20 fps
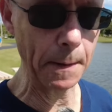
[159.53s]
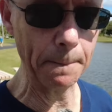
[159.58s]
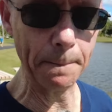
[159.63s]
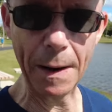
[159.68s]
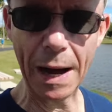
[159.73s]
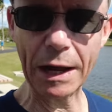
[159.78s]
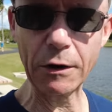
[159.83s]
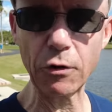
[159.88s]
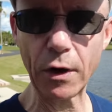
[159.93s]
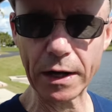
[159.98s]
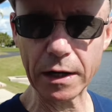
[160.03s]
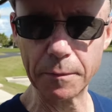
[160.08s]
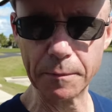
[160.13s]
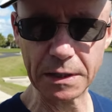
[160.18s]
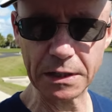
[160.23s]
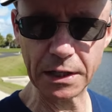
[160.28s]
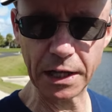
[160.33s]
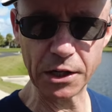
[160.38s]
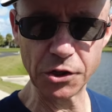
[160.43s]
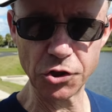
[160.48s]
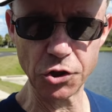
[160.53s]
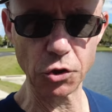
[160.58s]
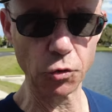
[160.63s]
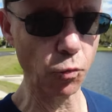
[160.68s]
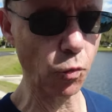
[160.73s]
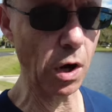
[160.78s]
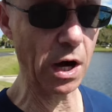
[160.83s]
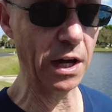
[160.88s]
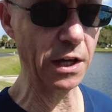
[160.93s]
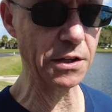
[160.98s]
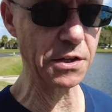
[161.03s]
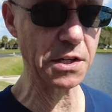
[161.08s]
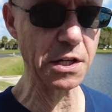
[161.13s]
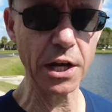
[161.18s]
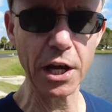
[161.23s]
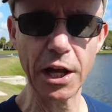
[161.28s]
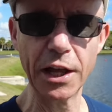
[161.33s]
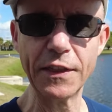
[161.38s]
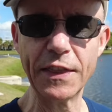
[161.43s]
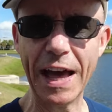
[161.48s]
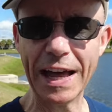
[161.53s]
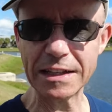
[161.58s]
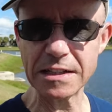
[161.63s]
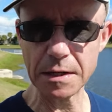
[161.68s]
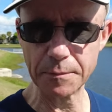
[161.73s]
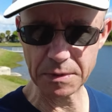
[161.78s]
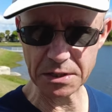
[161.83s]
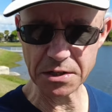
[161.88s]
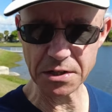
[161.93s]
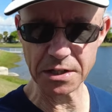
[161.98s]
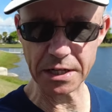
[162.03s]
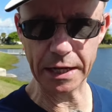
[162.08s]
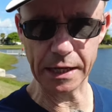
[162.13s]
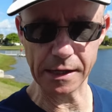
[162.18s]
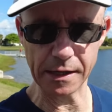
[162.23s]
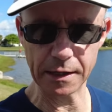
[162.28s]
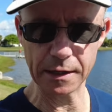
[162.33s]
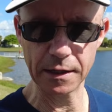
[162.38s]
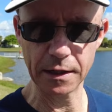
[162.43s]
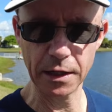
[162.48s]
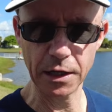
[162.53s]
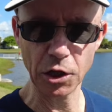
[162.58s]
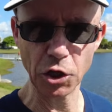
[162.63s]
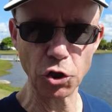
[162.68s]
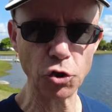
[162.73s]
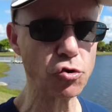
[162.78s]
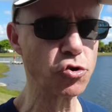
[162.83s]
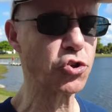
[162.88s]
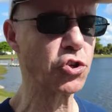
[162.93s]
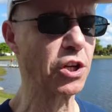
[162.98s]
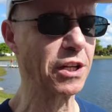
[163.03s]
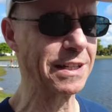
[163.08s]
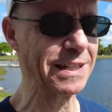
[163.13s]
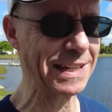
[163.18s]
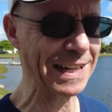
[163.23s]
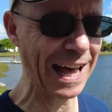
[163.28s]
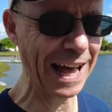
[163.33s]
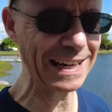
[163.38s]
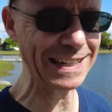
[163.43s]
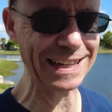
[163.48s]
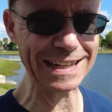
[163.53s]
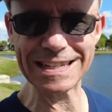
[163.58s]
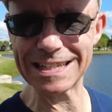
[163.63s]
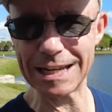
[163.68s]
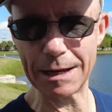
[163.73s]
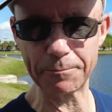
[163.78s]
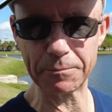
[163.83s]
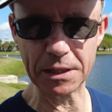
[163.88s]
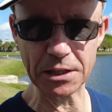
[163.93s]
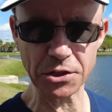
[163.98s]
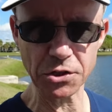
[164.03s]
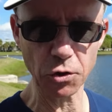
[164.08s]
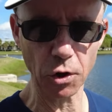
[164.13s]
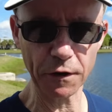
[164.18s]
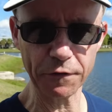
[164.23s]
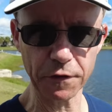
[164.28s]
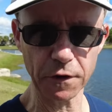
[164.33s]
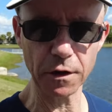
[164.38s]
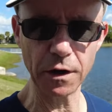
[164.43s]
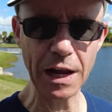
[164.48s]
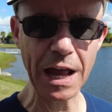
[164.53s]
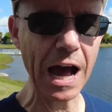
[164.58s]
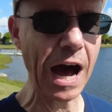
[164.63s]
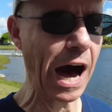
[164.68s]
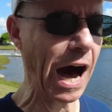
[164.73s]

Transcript: My recommendation was that's a mistake you should not accept this offer.